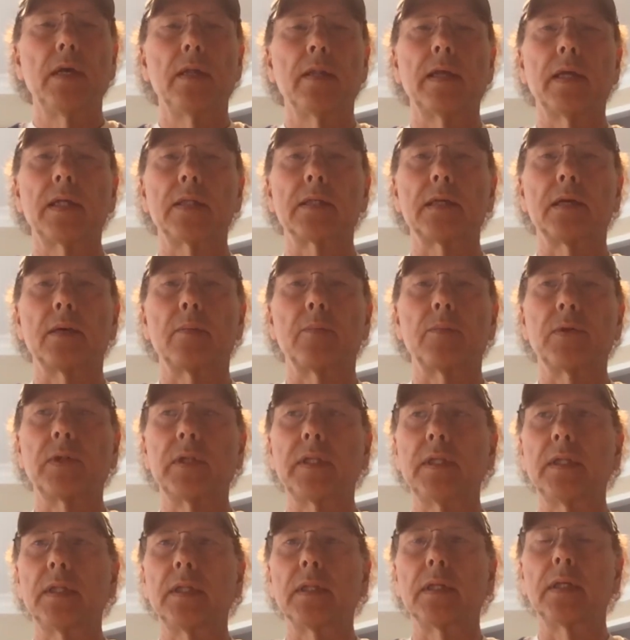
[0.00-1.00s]
That's
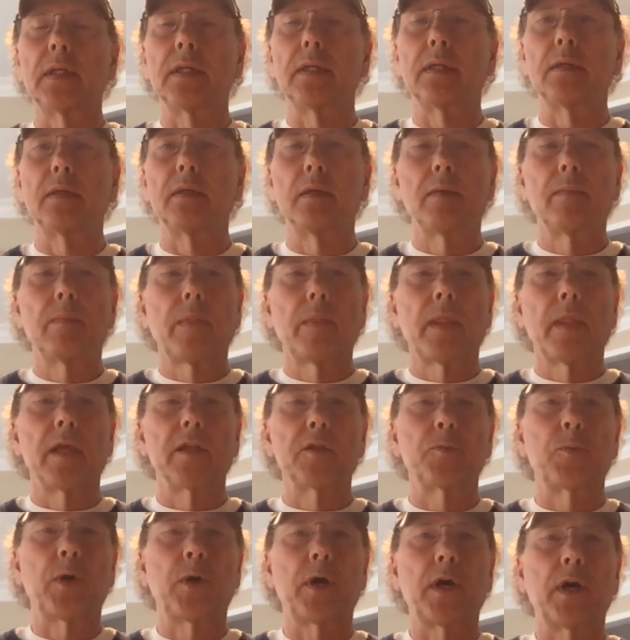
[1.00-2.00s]
completely,
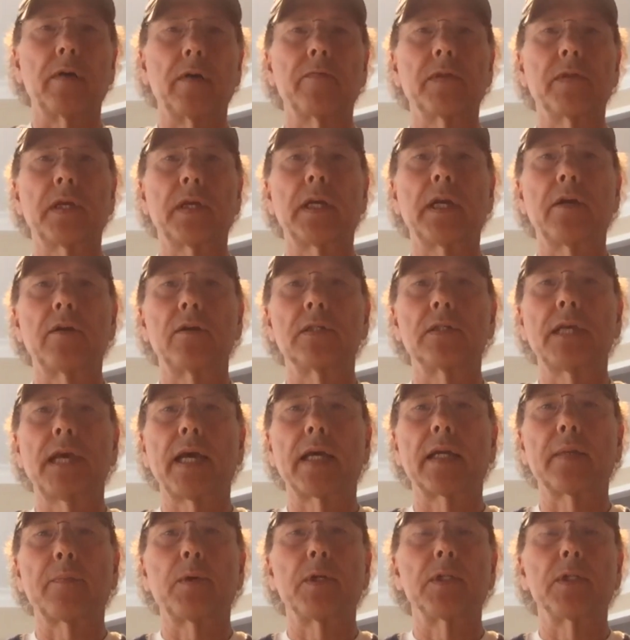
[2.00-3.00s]
it's part of the CARES
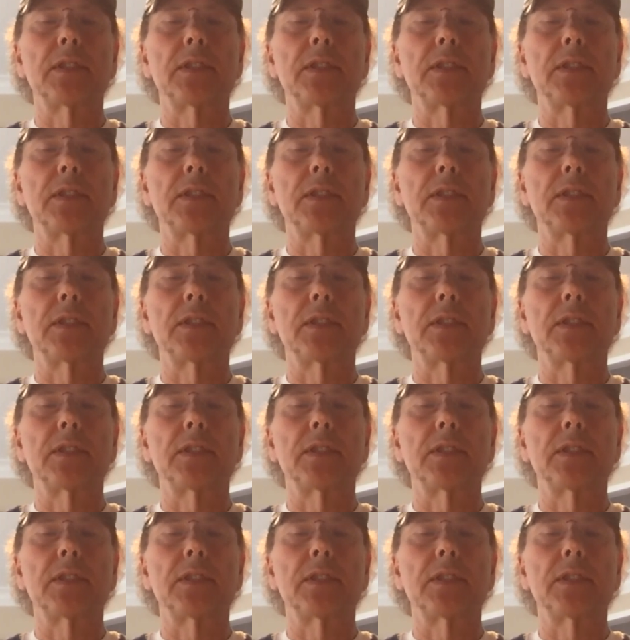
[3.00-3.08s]
Act, but